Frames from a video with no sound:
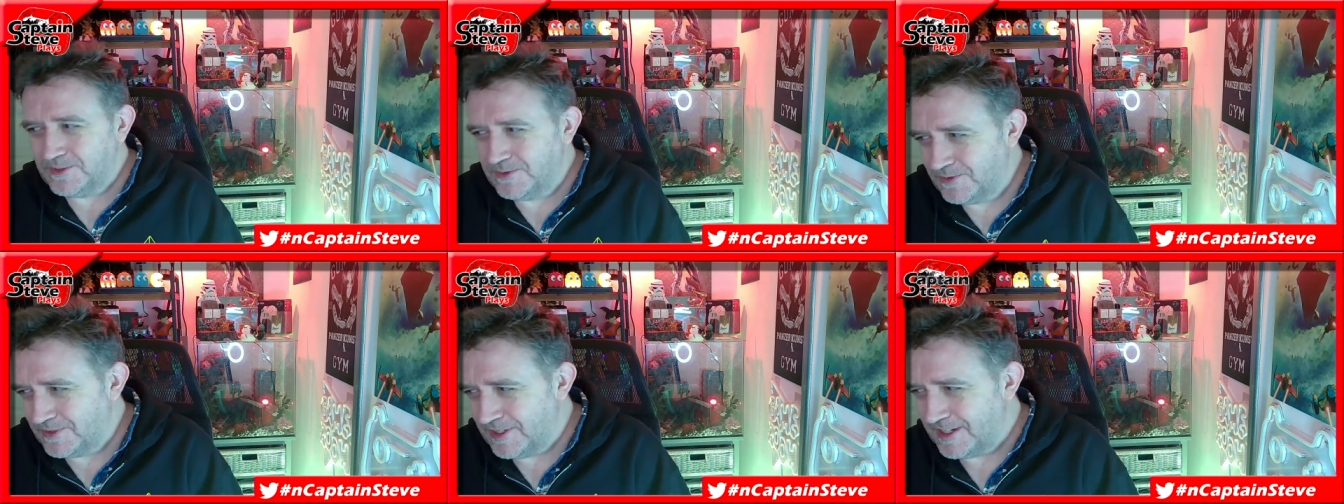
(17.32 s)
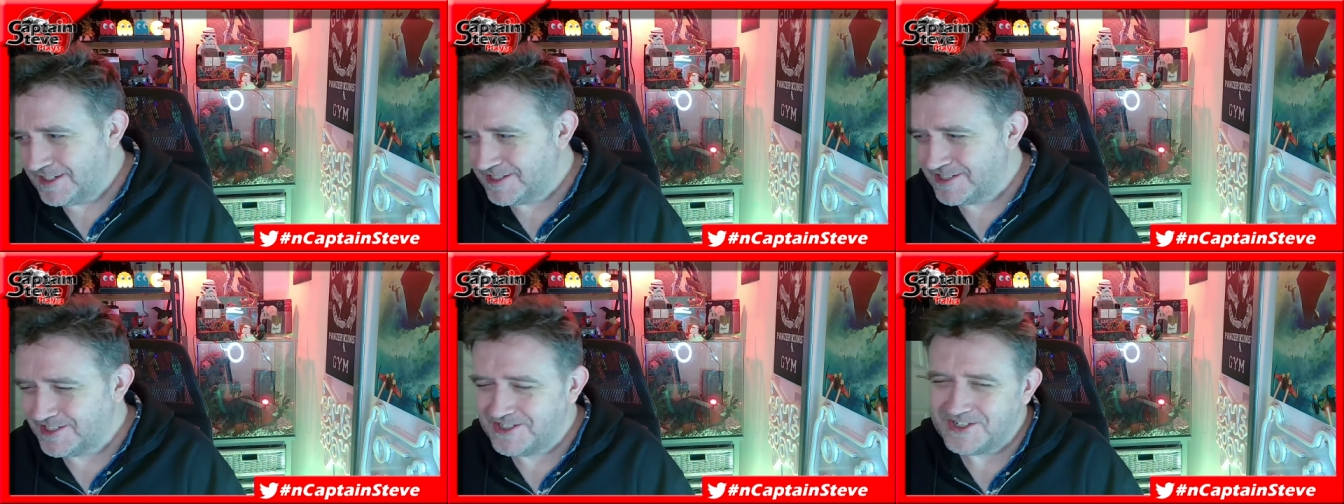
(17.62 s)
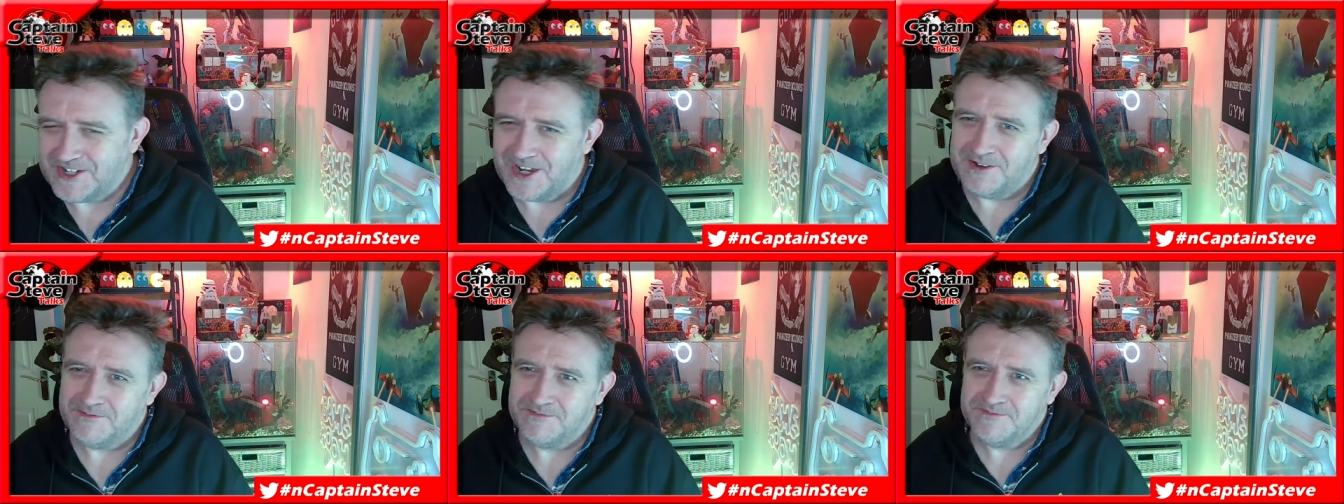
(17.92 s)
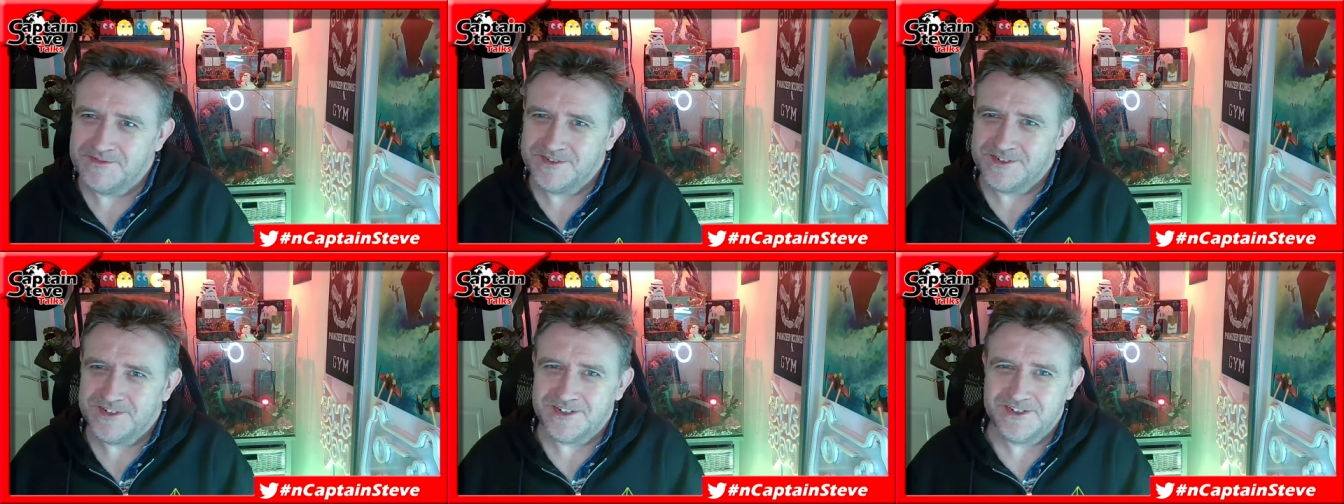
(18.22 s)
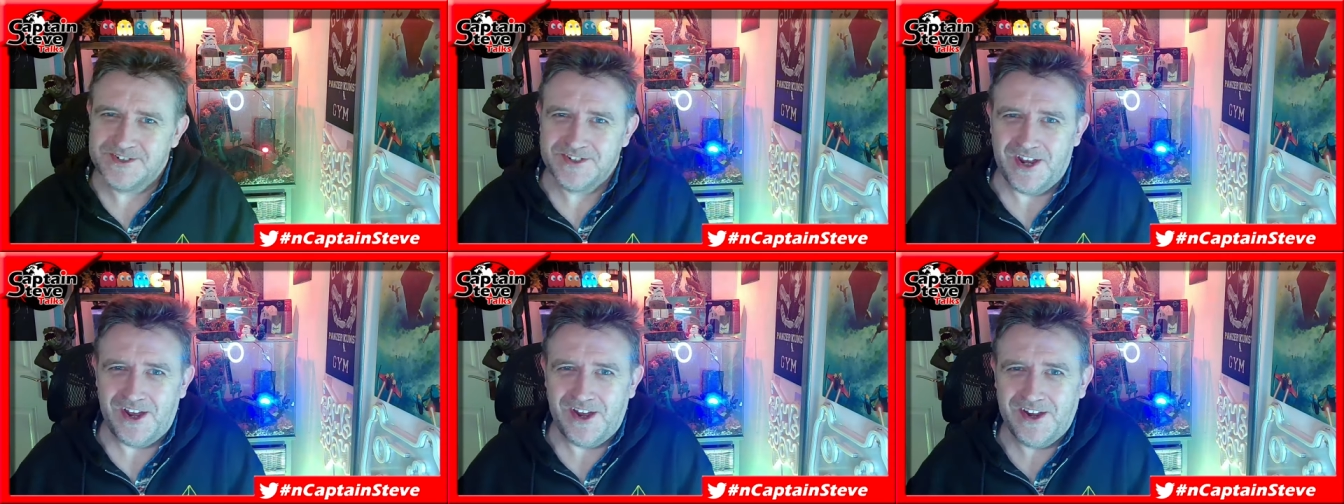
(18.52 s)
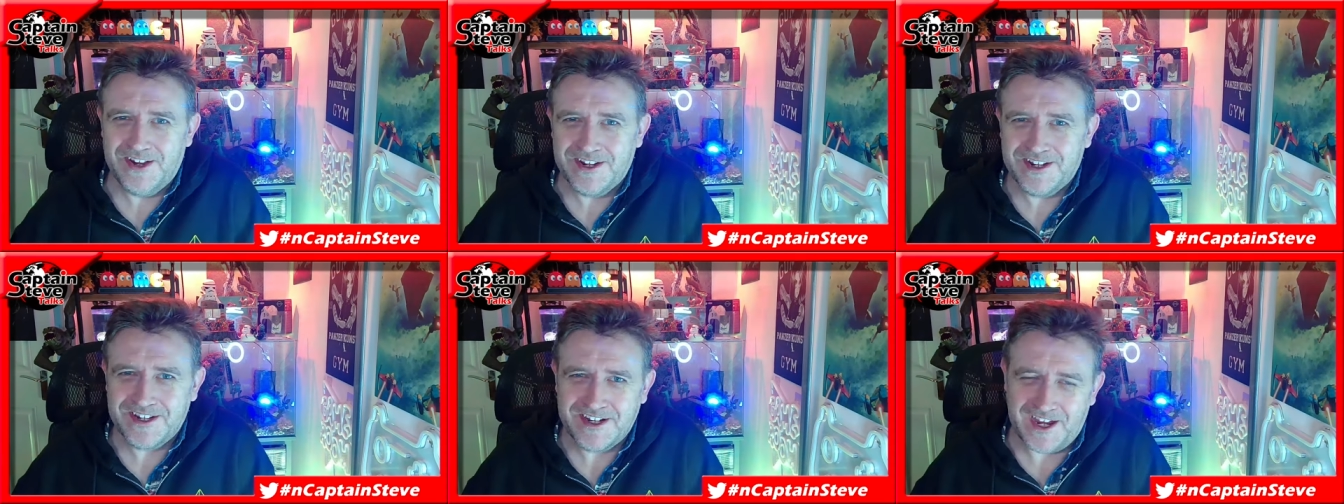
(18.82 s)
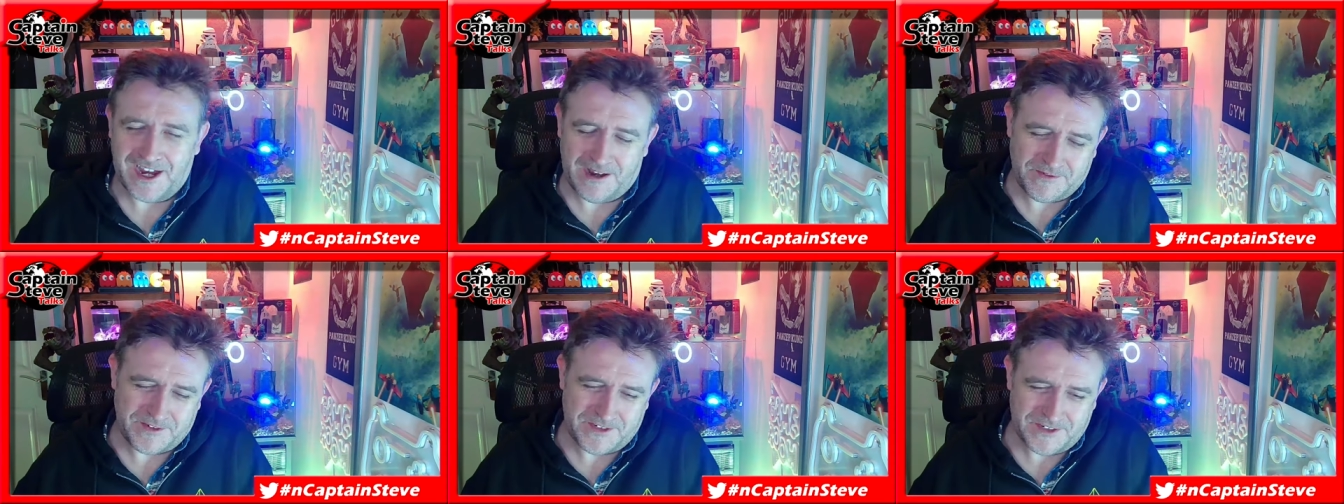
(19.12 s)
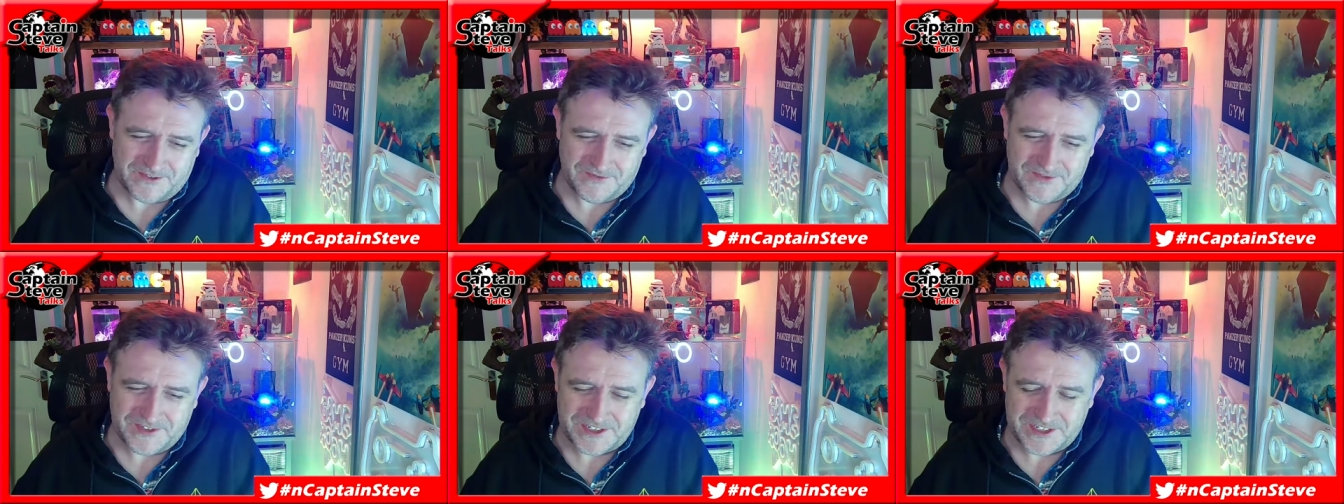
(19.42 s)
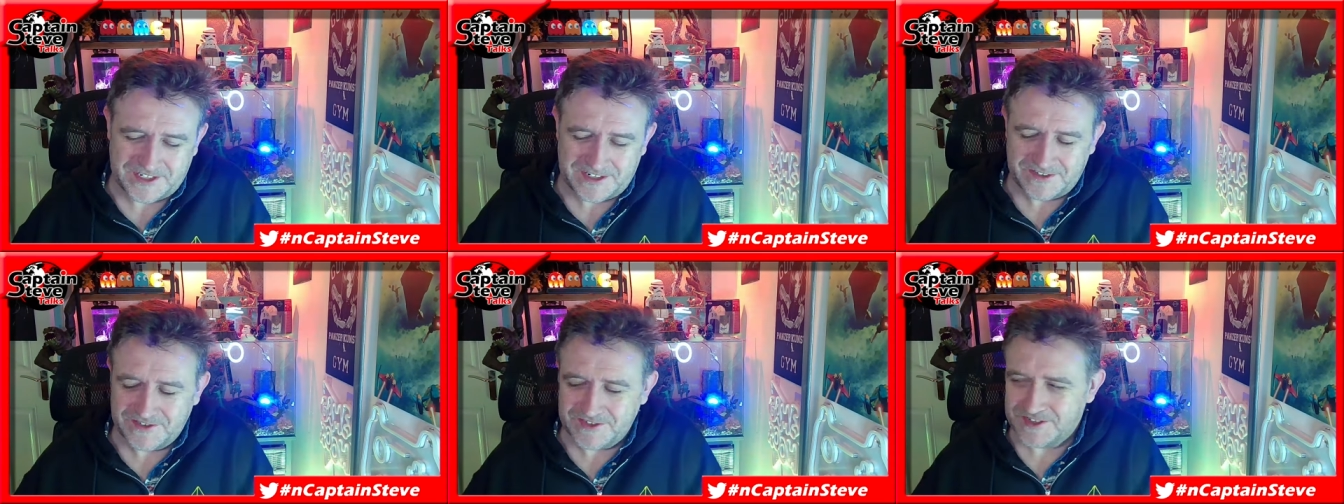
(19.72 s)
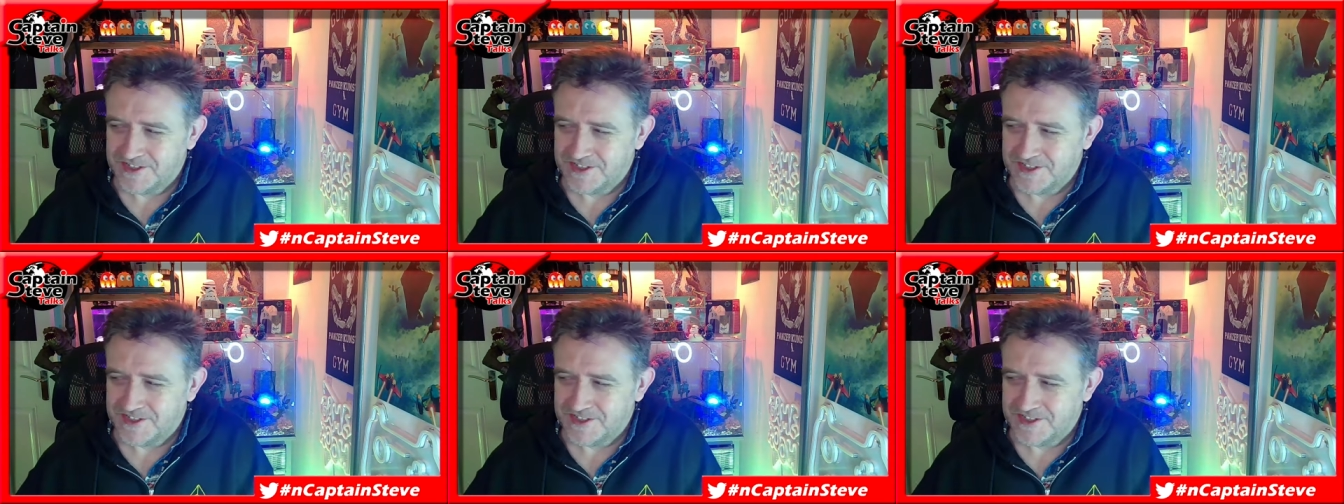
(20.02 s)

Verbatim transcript: then, chums? I, Captain of the Steves,